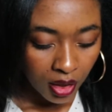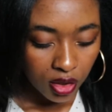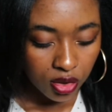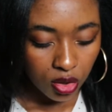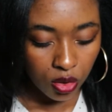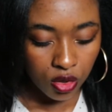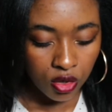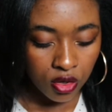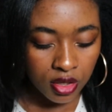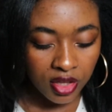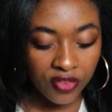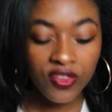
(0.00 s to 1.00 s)

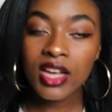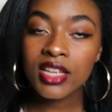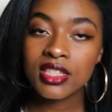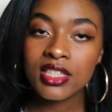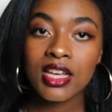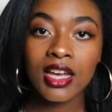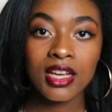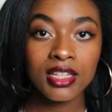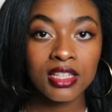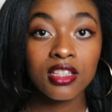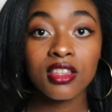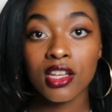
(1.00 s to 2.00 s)
So the first thing
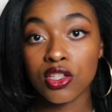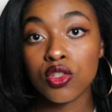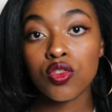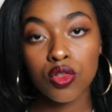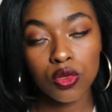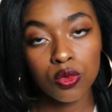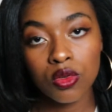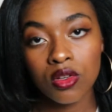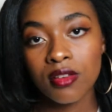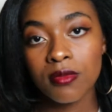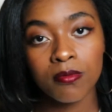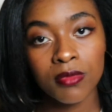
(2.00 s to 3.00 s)
that you should do,
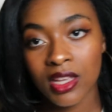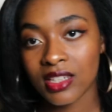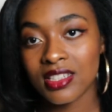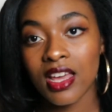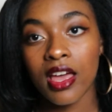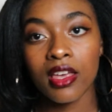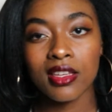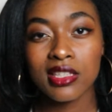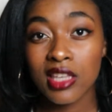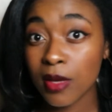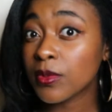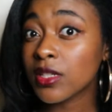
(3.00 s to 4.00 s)
that I
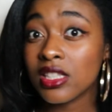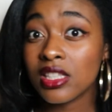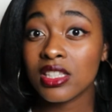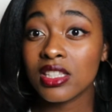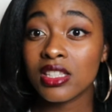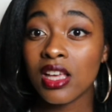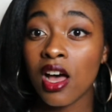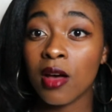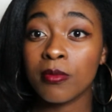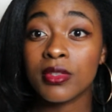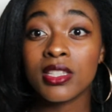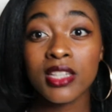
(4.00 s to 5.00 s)
skipped this
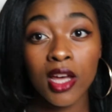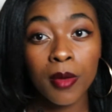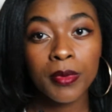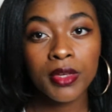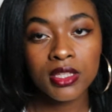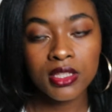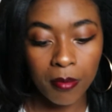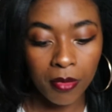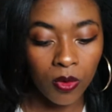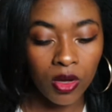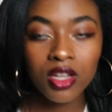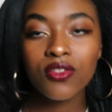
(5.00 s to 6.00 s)
step, is number
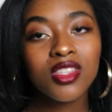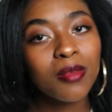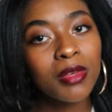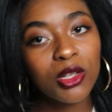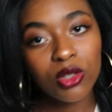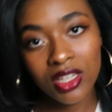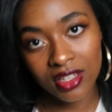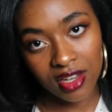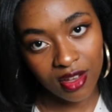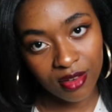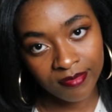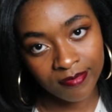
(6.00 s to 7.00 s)
one. If you see me looking
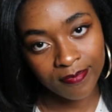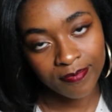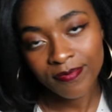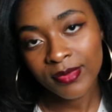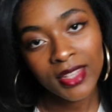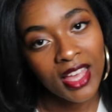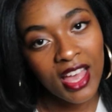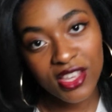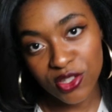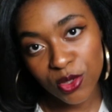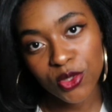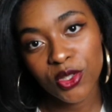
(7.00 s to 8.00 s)
down,
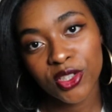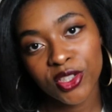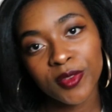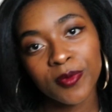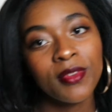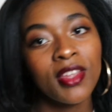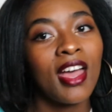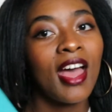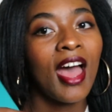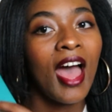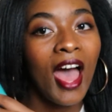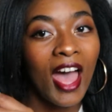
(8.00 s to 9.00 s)
as usual,
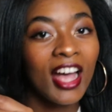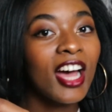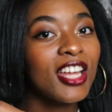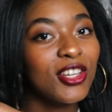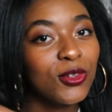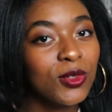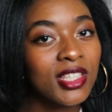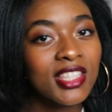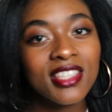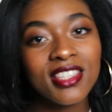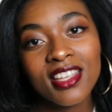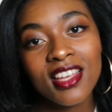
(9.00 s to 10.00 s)
I got
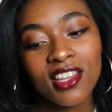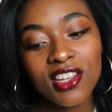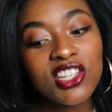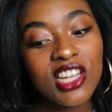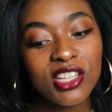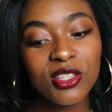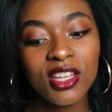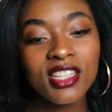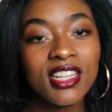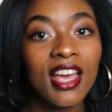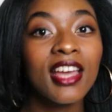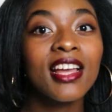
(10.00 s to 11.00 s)
notes just so that
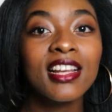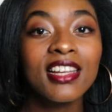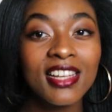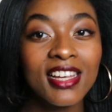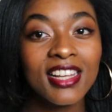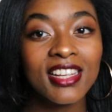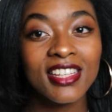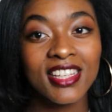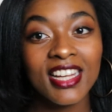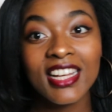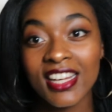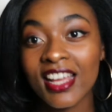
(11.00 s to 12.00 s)
I clearly
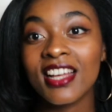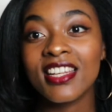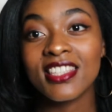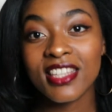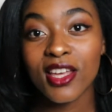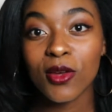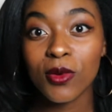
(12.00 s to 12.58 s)
say